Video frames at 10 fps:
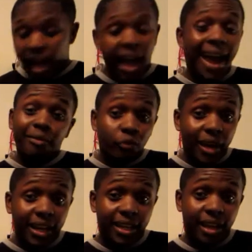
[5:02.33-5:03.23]
I haven't
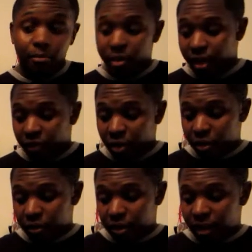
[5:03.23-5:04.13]
read it yet, but I've heard a